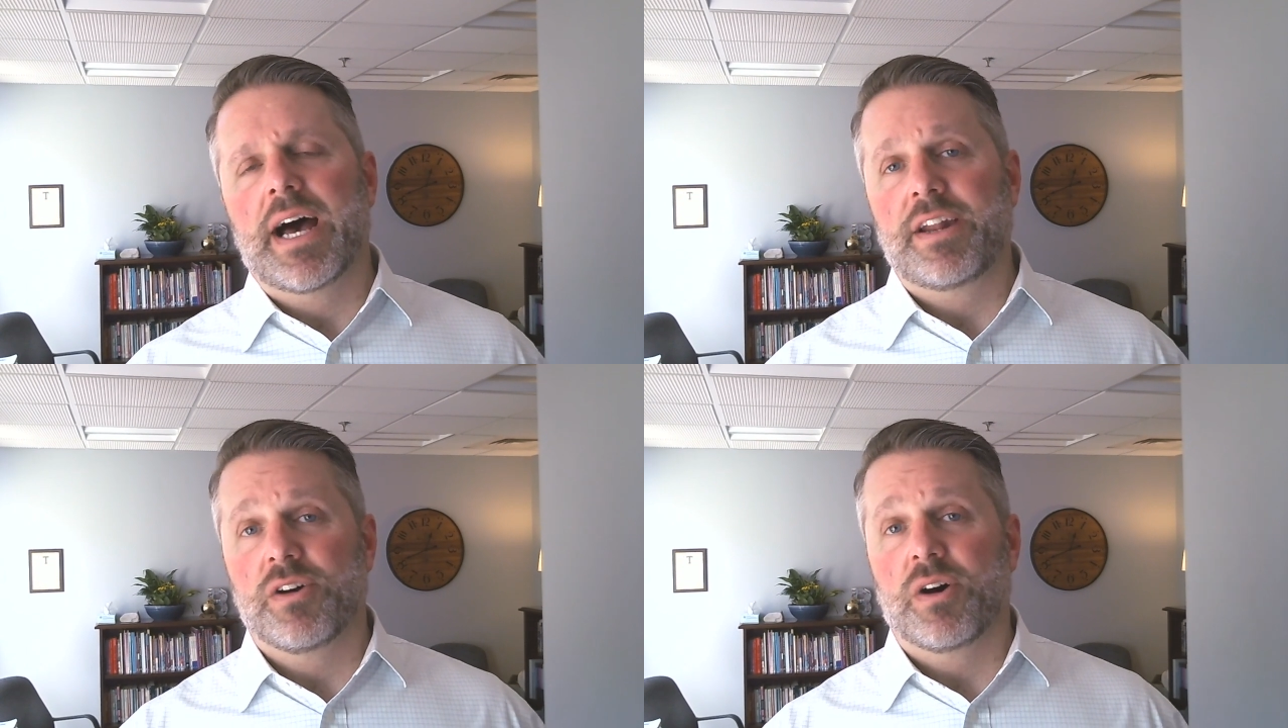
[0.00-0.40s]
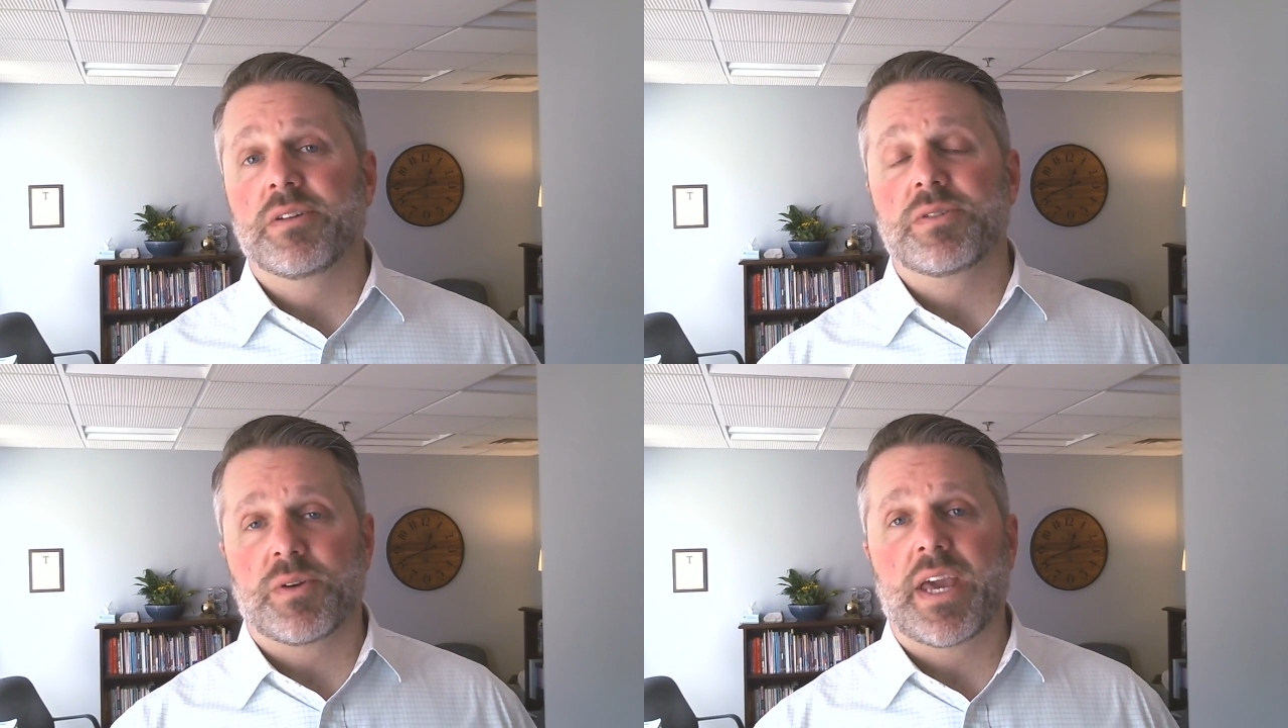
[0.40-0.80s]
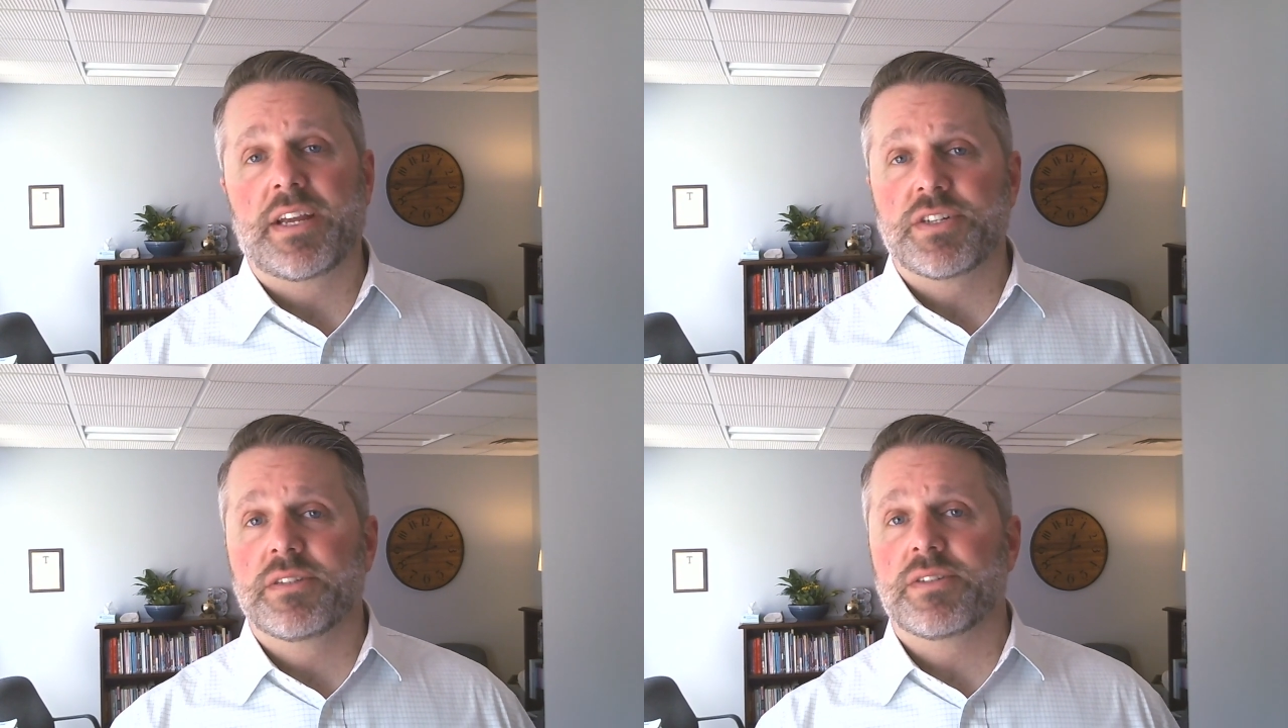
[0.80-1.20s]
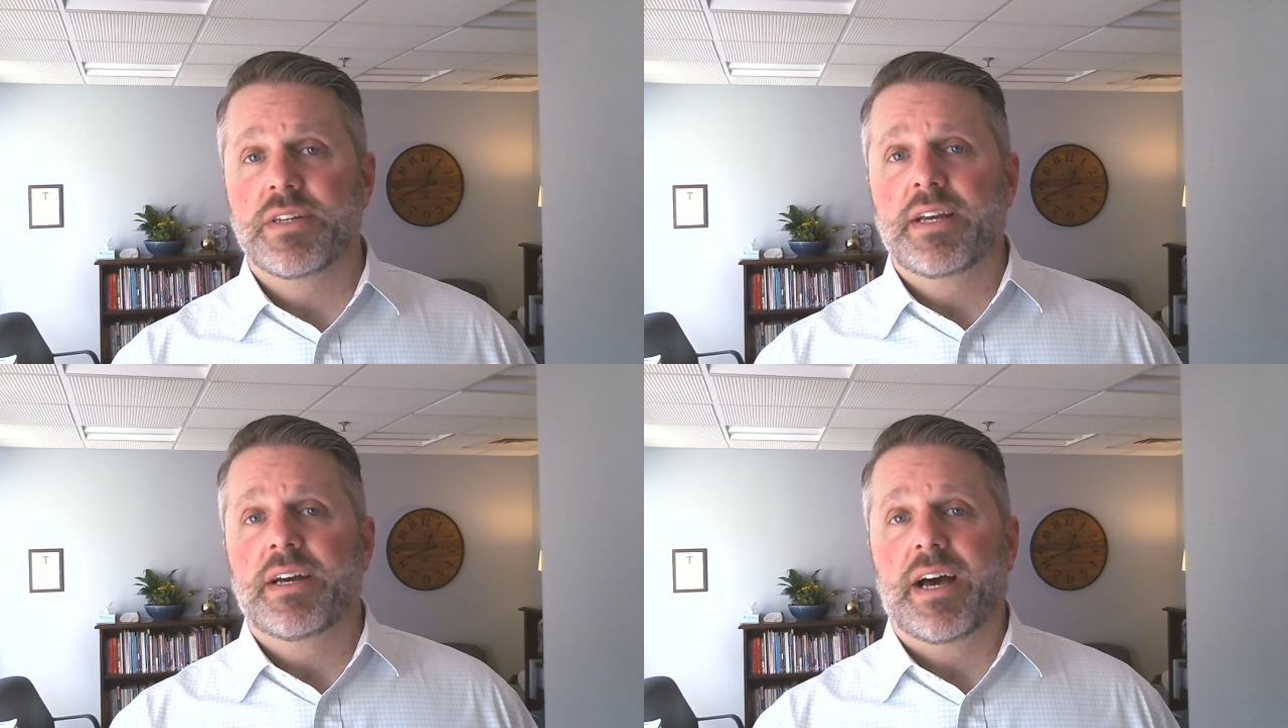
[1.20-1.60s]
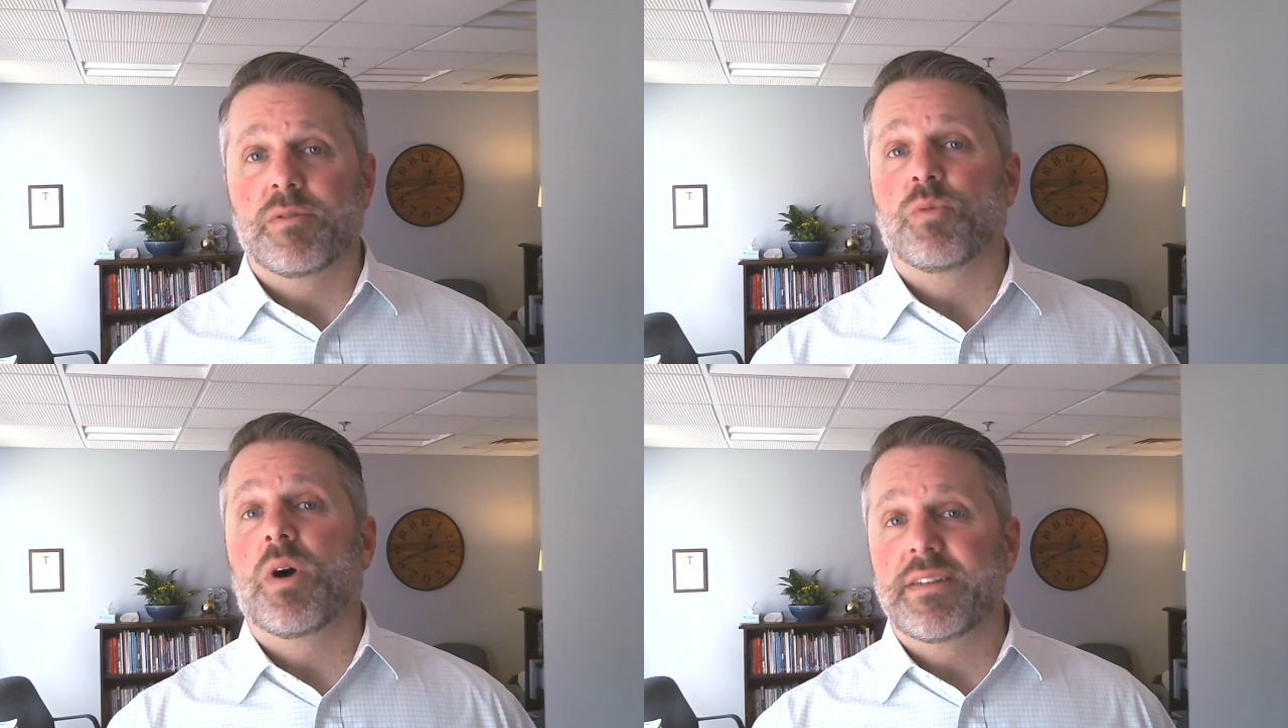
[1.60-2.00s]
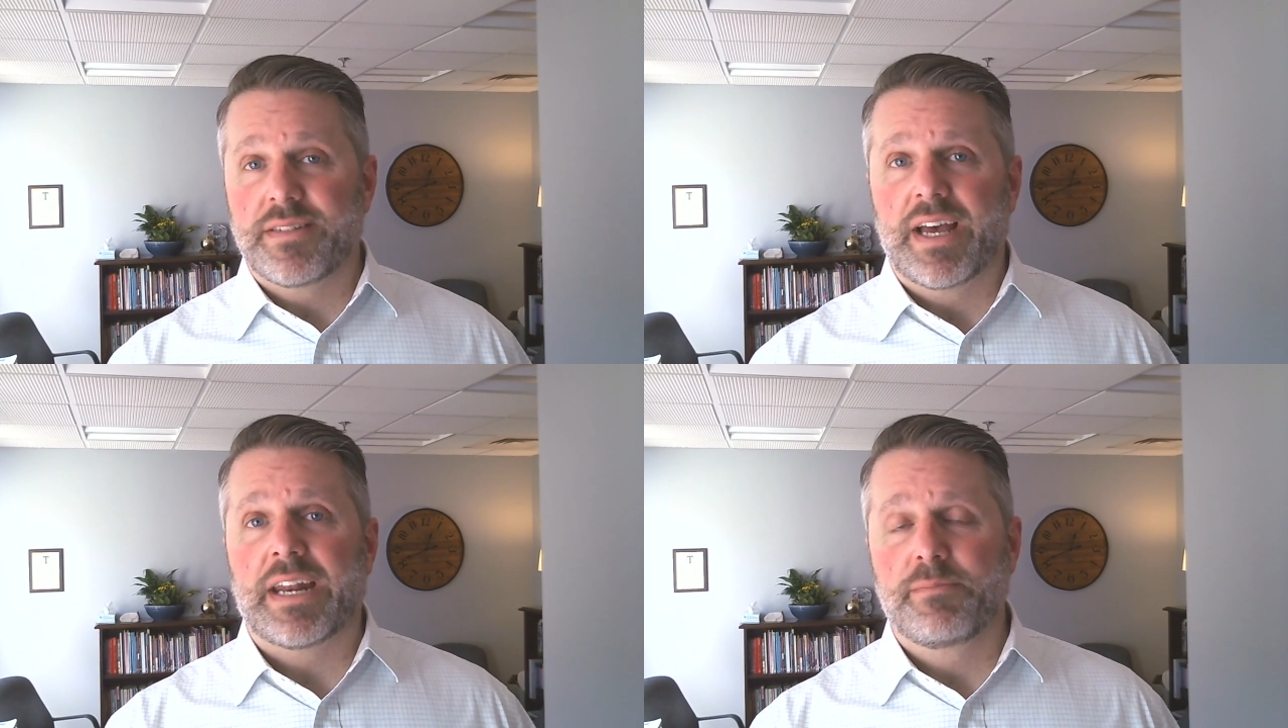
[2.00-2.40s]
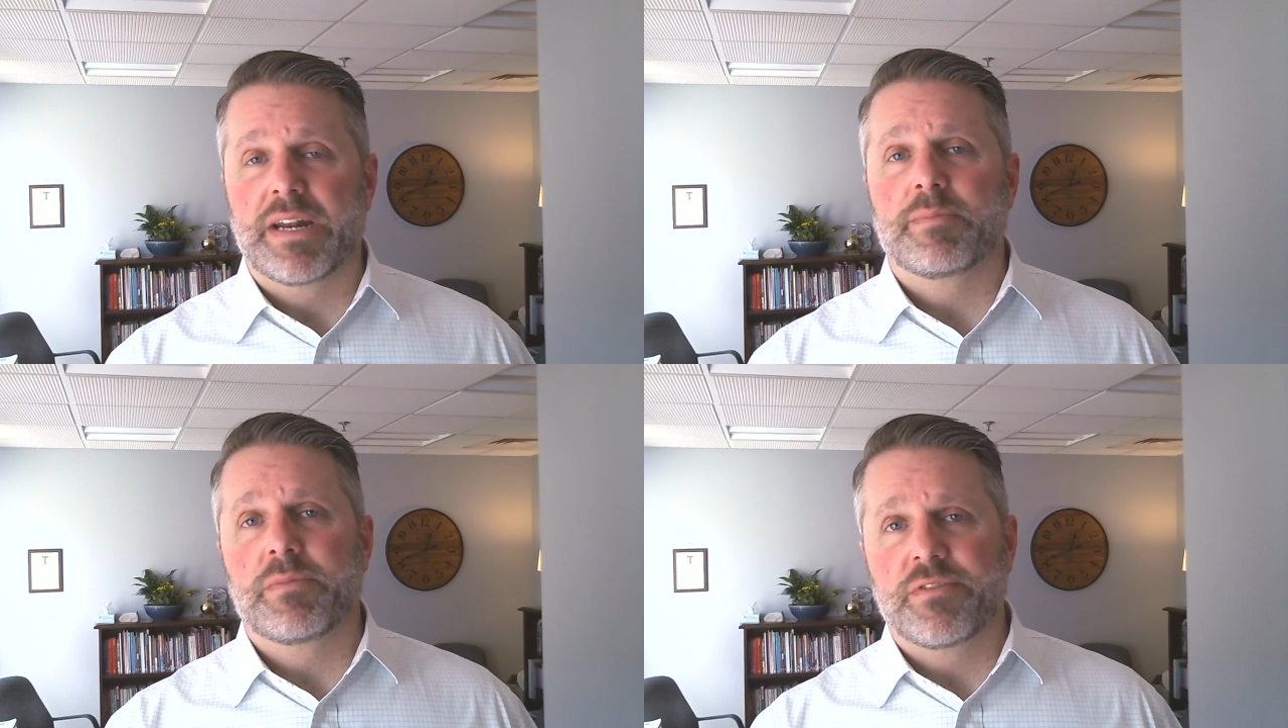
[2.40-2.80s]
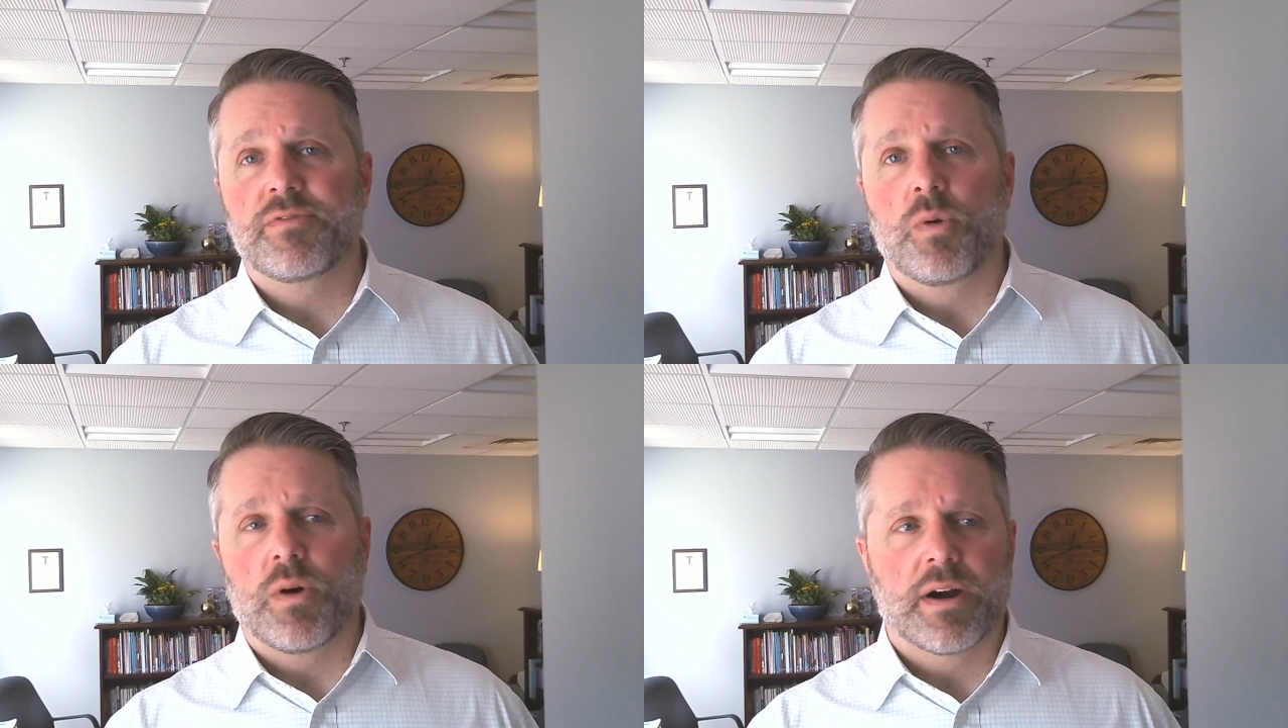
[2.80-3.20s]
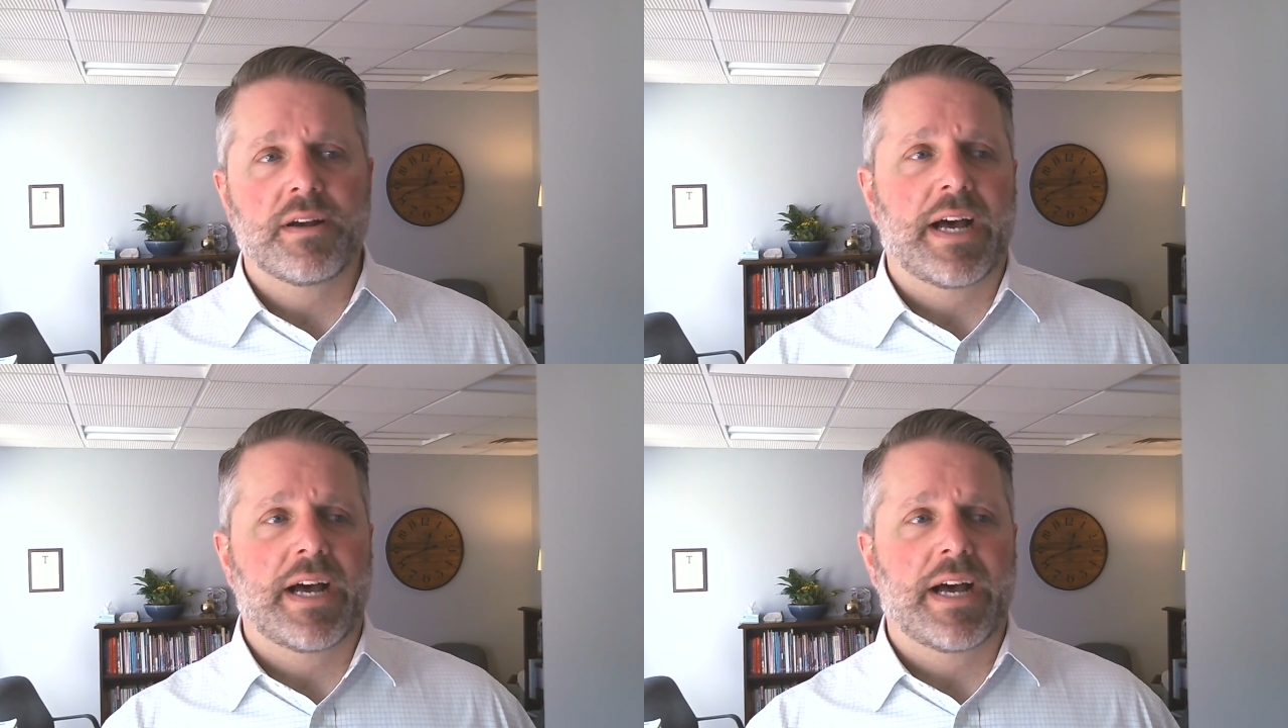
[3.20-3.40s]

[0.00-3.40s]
in all those locations was at a minimum of 4,